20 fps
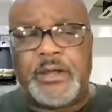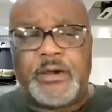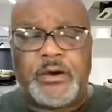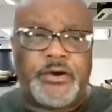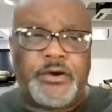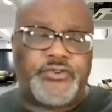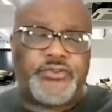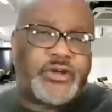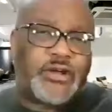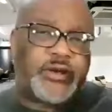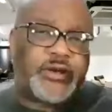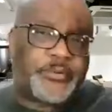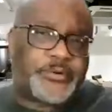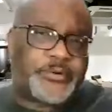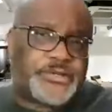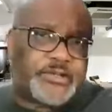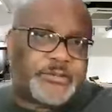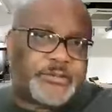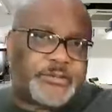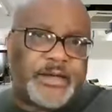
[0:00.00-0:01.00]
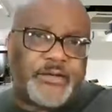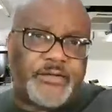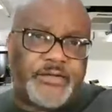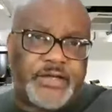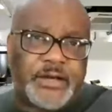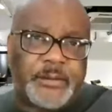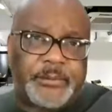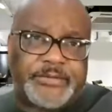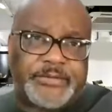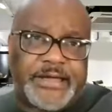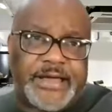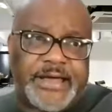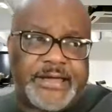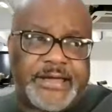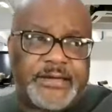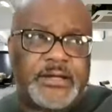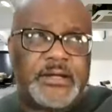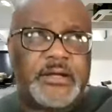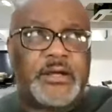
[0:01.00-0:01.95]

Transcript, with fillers: Are you trying to participate on the upside?